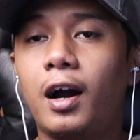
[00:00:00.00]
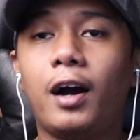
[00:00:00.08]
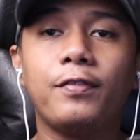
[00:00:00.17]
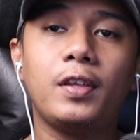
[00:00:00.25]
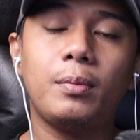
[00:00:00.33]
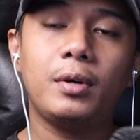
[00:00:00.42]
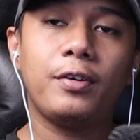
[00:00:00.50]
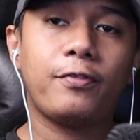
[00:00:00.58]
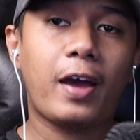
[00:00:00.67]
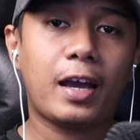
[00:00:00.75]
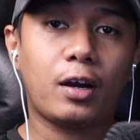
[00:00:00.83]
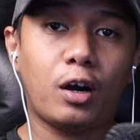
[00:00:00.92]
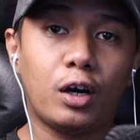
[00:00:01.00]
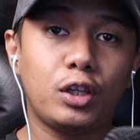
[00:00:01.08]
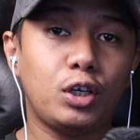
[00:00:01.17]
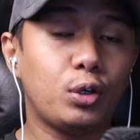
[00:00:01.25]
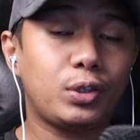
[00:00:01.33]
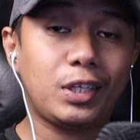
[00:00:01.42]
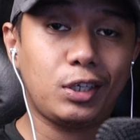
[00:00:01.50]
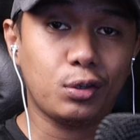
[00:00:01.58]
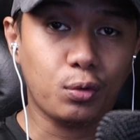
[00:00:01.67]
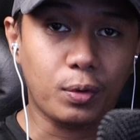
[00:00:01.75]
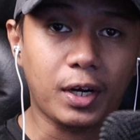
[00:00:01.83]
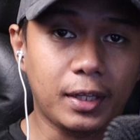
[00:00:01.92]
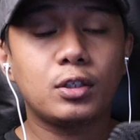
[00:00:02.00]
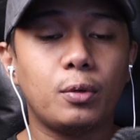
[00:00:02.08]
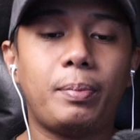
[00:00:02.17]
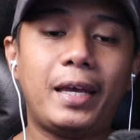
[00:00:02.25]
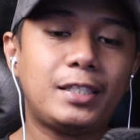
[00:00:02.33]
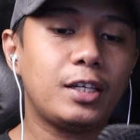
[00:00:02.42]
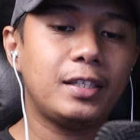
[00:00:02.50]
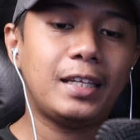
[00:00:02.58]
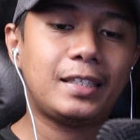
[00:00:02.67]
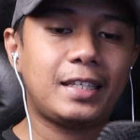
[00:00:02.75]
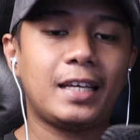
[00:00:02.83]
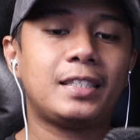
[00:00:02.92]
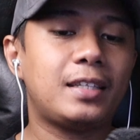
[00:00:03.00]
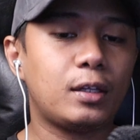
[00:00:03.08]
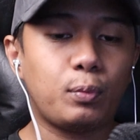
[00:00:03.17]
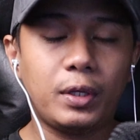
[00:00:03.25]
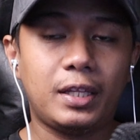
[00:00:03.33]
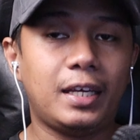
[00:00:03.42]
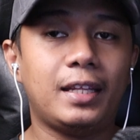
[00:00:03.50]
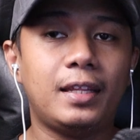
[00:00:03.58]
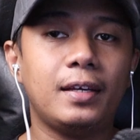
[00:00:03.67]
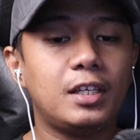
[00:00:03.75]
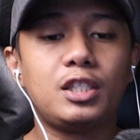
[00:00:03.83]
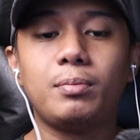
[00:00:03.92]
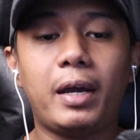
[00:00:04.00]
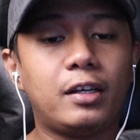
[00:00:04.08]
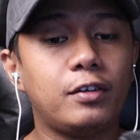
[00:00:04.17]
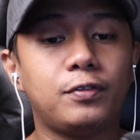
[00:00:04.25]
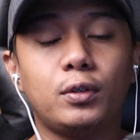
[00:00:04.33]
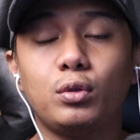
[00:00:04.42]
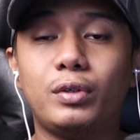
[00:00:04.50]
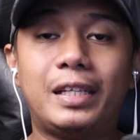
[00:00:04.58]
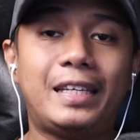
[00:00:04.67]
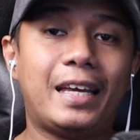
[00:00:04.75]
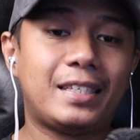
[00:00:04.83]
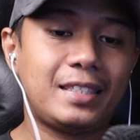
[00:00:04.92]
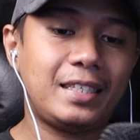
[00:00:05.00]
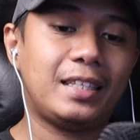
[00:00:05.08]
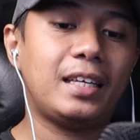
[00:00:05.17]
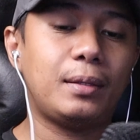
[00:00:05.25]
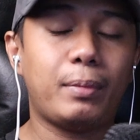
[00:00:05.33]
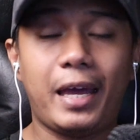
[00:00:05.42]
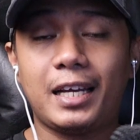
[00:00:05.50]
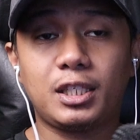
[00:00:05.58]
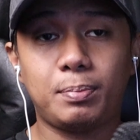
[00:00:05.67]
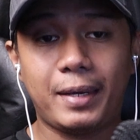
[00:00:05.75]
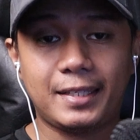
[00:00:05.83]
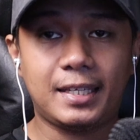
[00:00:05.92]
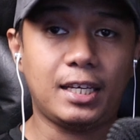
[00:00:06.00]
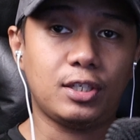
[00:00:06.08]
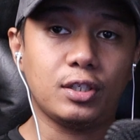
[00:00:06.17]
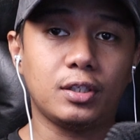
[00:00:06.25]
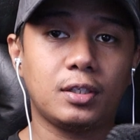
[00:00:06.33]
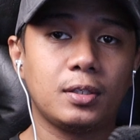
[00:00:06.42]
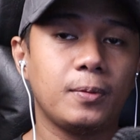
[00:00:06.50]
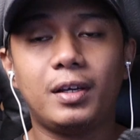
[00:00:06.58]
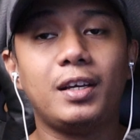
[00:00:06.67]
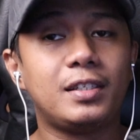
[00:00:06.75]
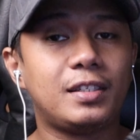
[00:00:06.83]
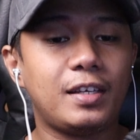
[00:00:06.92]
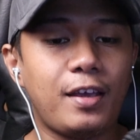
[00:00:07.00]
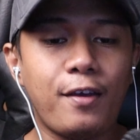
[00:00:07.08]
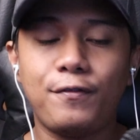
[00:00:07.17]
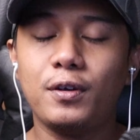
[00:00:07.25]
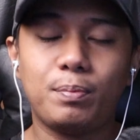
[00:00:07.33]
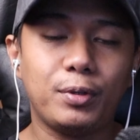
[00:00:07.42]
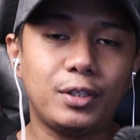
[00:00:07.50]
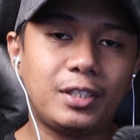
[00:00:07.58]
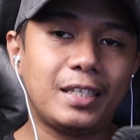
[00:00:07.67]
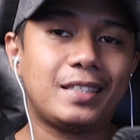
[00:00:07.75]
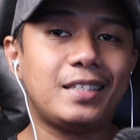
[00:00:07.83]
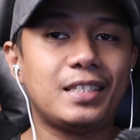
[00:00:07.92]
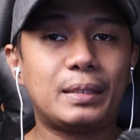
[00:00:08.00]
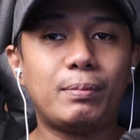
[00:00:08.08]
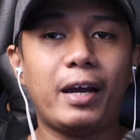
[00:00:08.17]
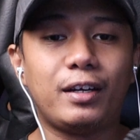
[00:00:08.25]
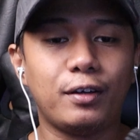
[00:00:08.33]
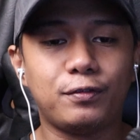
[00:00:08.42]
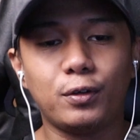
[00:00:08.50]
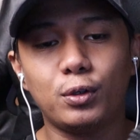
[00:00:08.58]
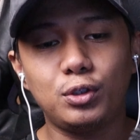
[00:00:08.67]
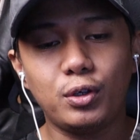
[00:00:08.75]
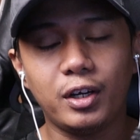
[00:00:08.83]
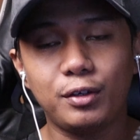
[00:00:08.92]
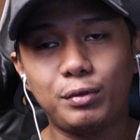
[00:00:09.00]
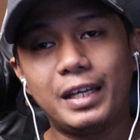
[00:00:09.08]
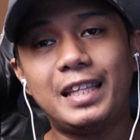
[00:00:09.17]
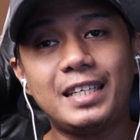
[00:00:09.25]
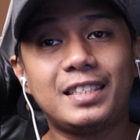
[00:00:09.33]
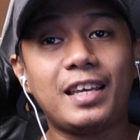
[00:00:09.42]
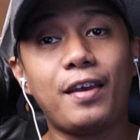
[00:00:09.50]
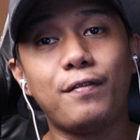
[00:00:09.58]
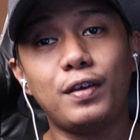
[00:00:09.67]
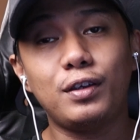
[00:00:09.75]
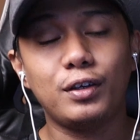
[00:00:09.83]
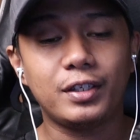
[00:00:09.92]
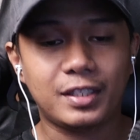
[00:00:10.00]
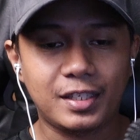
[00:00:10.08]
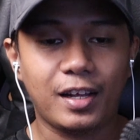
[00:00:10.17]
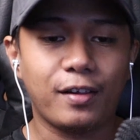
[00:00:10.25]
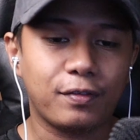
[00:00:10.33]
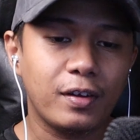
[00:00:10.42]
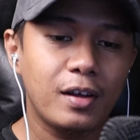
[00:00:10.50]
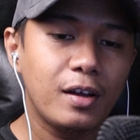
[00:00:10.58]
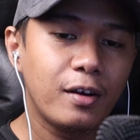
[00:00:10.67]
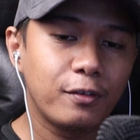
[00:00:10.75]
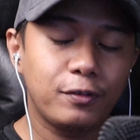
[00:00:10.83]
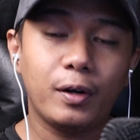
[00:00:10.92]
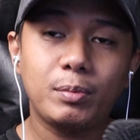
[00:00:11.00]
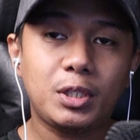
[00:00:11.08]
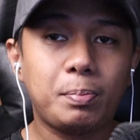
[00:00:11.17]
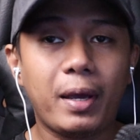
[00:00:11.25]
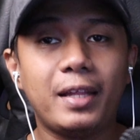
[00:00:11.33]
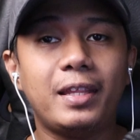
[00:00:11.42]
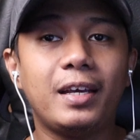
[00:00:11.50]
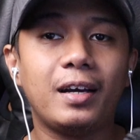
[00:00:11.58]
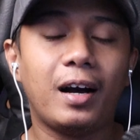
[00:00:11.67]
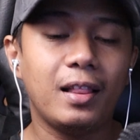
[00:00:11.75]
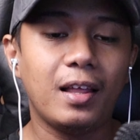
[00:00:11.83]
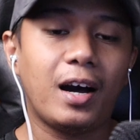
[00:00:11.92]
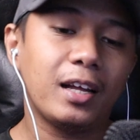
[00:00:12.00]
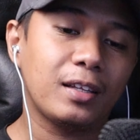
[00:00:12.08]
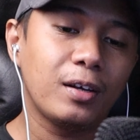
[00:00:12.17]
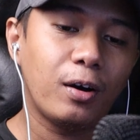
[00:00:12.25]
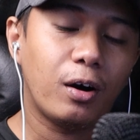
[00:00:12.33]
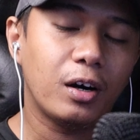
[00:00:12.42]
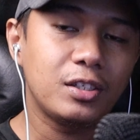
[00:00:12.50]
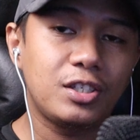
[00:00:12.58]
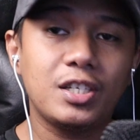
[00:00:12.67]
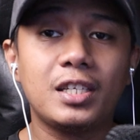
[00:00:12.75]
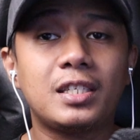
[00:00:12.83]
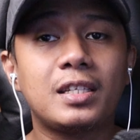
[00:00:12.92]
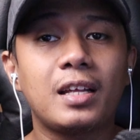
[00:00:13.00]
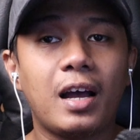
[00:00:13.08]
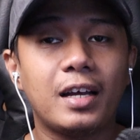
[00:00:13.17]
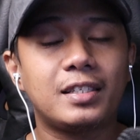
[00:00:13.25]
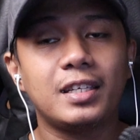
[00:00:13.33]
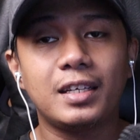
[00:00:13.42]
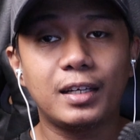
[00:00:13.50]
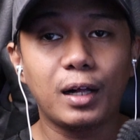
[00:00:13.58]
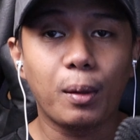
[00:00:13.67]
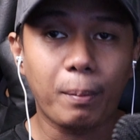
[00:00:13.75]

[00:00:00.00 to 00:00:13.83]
of the Mirfak Audio TU1. So based on the test that we did, this microphone really exceeded my expectations. Because if you purchase this microphone, you are really saving yourself from spending a lot on just a single